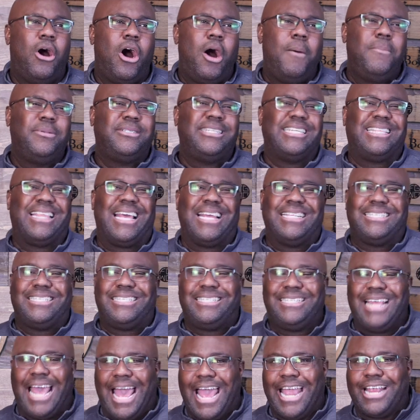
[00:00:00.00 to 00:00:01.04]
almost like that
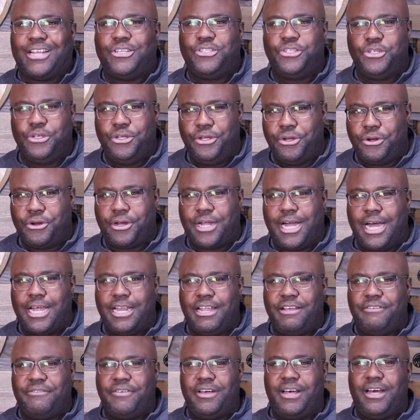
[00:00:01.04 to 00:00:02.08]
Stag Junior kind
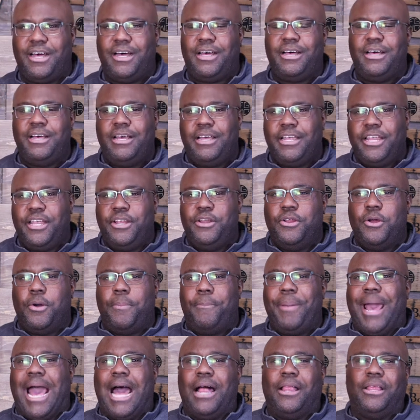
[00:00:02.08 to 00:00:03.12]
of, you know,
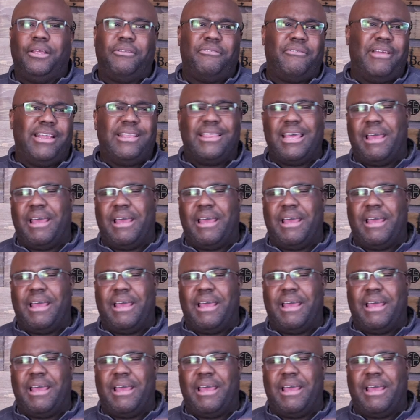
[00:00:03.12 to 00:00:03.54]
palate, right?